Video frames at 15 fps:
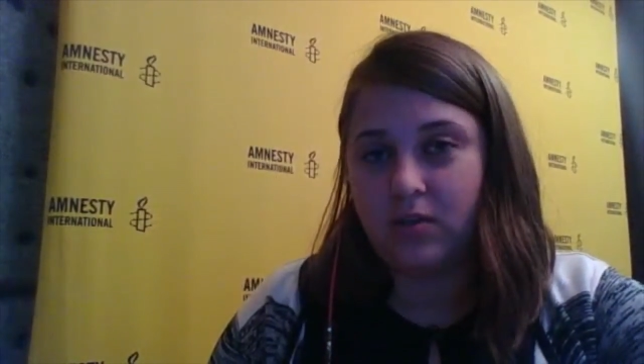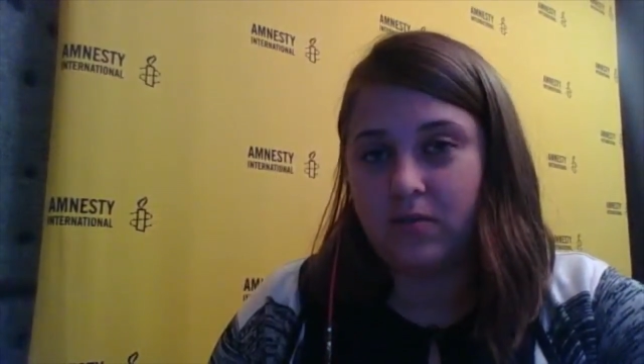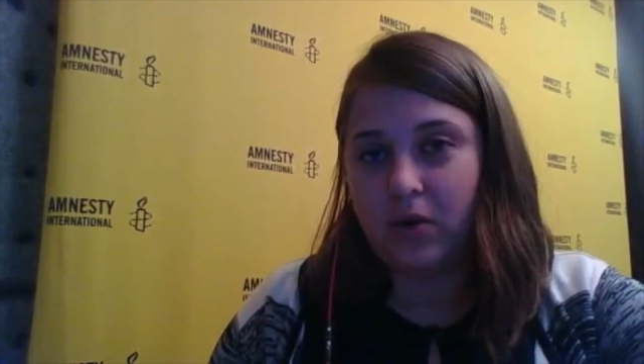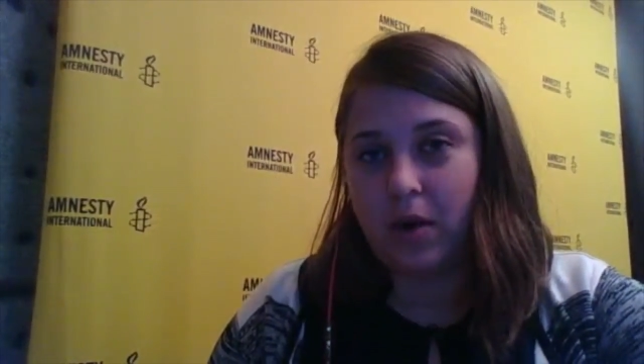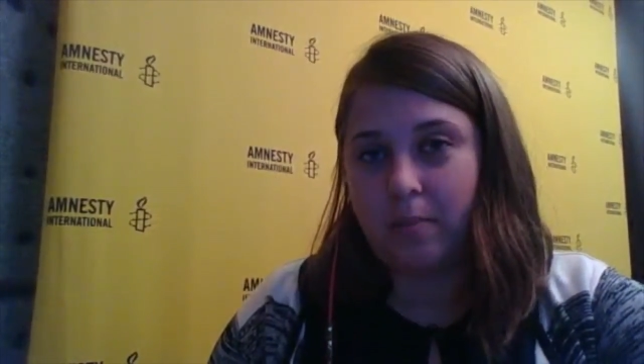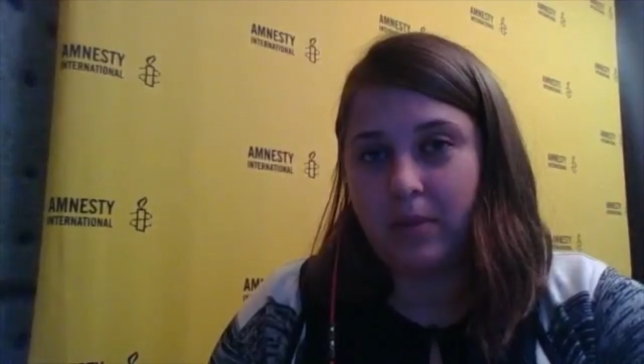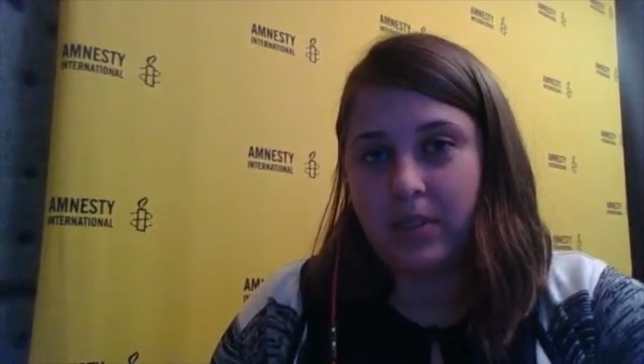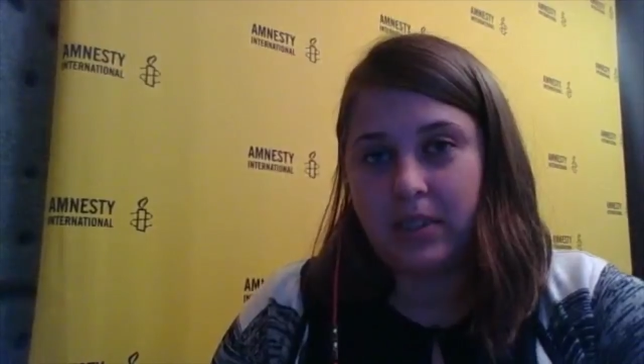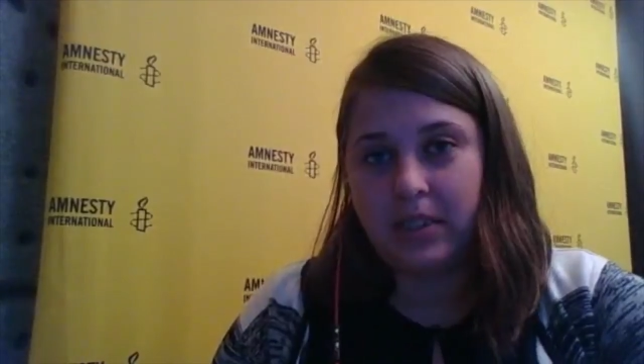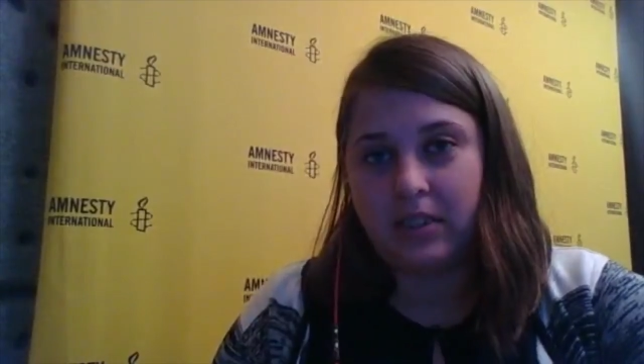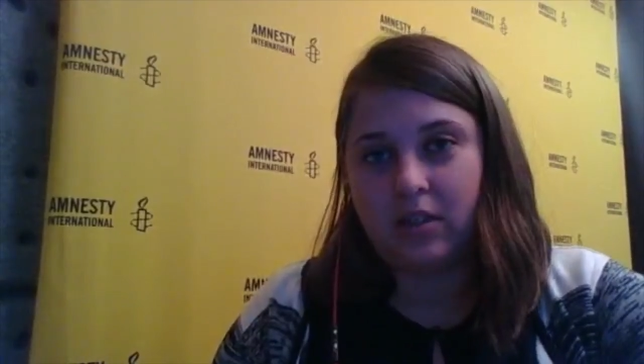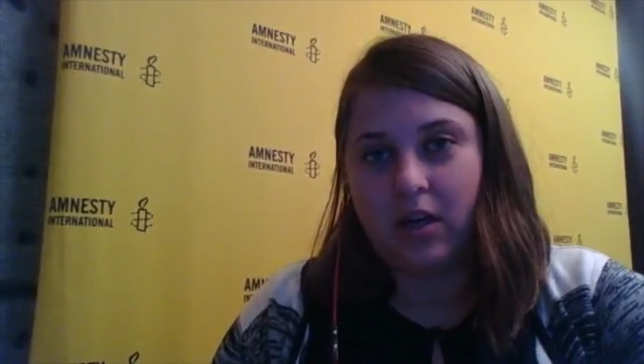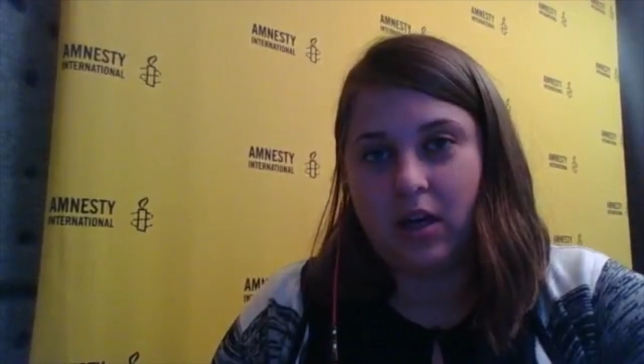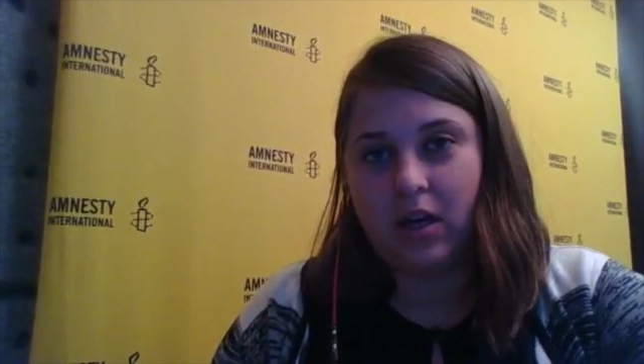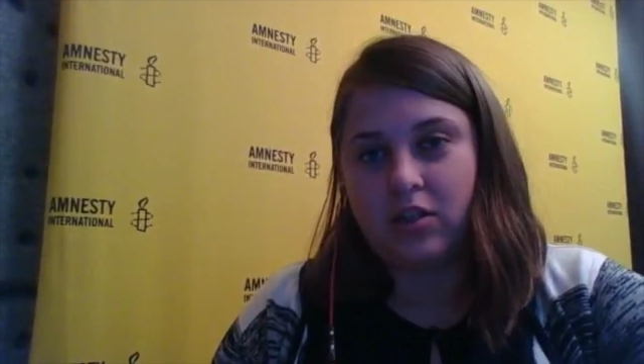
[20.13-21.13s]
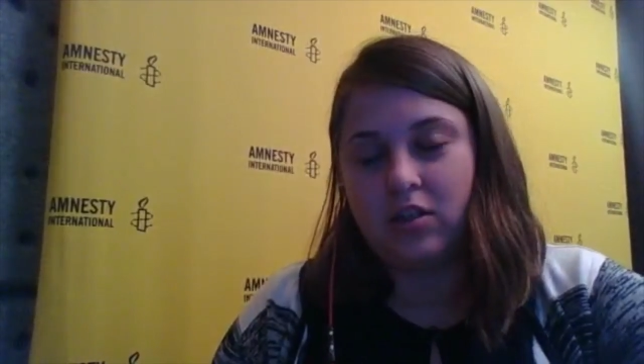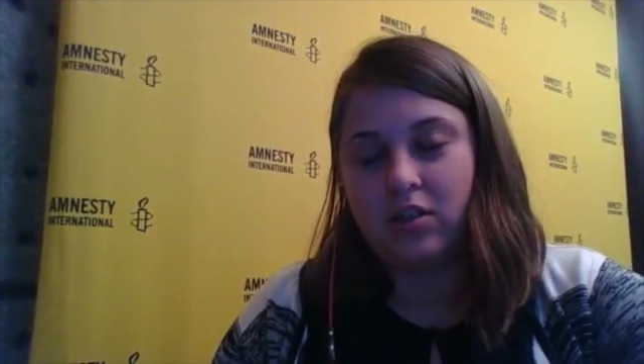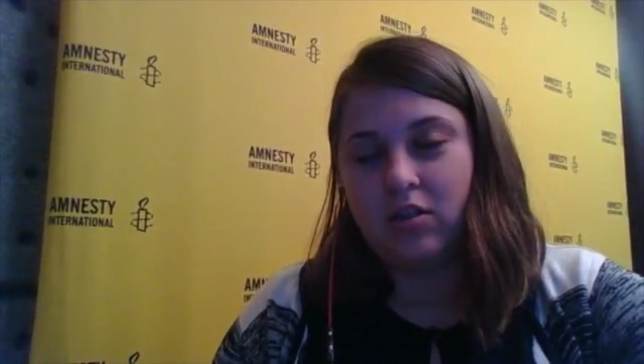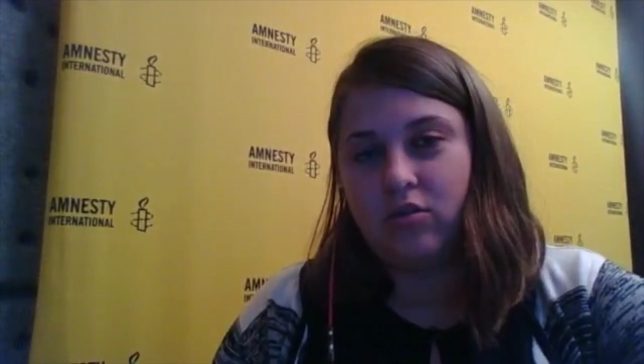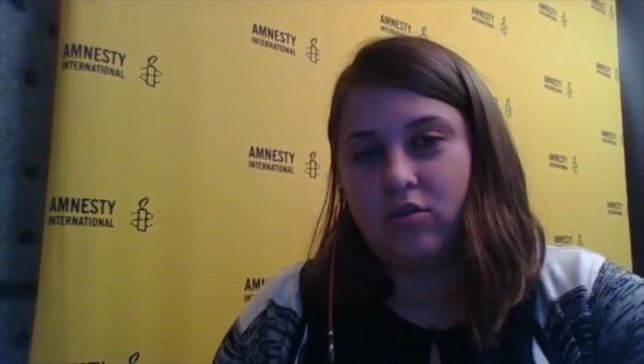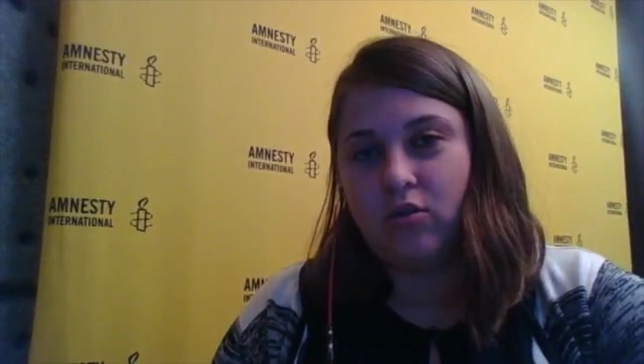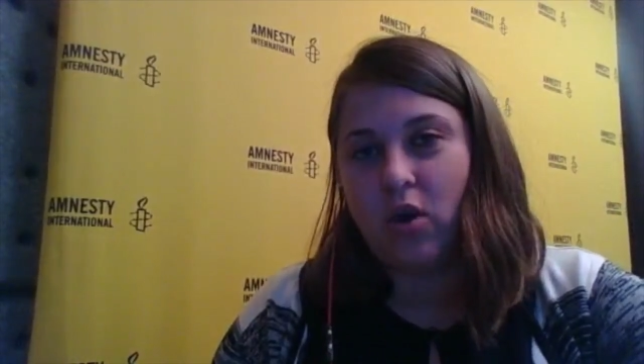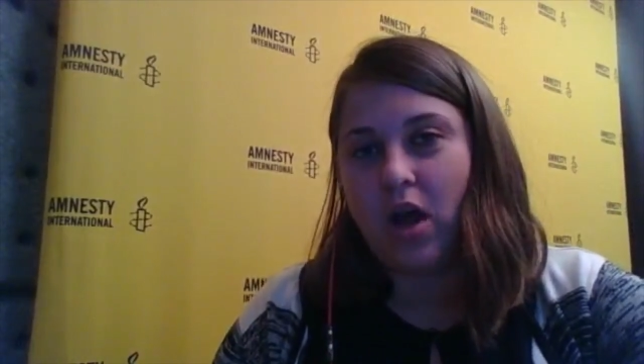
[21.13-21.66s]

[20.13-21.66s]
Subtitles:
for Amnesty International to